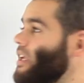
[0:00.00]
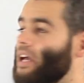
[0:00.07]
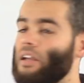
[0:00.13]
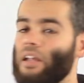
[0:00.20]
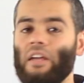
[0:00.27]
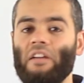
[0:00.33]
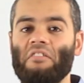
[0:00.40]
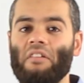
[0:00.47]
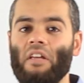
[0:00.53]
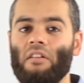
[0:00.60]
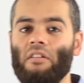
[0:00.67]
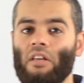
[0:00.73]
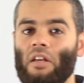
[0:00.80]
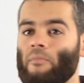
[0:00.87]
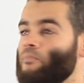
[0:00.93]
down,
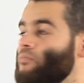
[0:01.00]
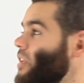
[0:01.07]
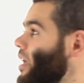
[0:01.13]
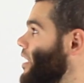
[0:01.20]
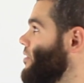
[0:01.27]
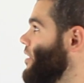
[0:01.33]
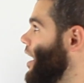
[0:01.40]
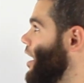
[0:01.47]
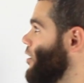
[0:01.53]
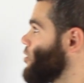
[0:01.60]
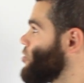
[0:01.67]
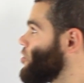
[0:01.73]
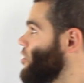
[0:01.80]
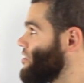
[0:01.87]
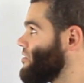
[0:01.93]
extending, and the
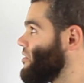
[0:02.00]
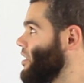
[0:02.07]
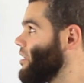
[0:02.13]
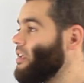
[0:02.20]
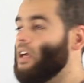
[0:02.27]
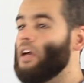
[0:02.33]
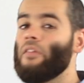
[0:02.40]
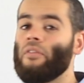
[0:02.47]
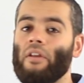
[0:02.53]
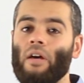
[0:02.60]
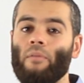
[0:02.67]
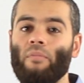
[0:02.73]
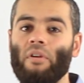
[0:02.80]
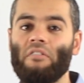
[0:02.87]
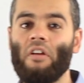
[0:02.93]
arrow shows the
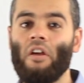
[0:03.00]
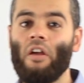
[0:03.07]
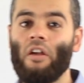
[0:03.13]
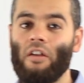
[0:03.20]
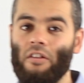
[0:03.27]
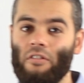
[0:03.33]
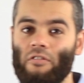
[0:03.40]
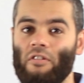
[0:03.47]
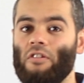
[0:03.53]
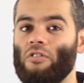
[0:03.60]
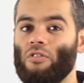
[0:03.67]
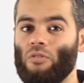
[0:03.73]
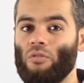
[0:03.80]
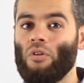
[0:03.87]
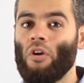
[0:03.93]
numbers
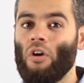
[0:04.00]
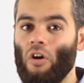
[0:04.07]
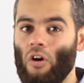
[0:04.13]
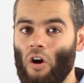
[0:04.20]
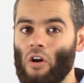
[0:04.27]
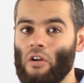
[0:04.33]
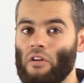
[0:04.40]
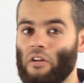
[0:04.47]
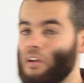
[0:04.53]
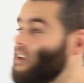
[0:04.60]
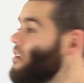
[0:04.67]
continue on.